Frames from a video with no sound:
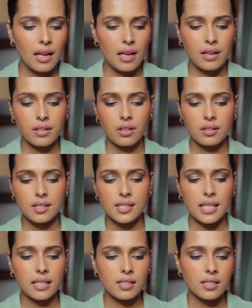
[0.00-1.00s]
And on the
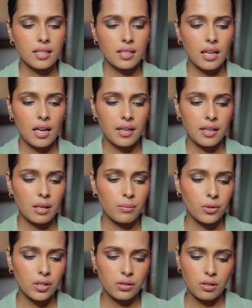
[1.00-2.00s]
center, I am
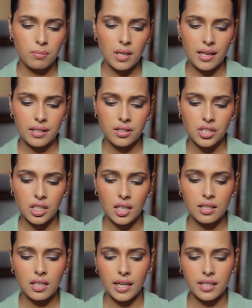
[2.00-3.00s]
going to apply the
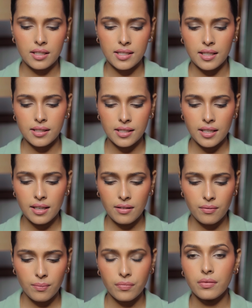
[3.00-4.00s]
shade Kinda Sexy.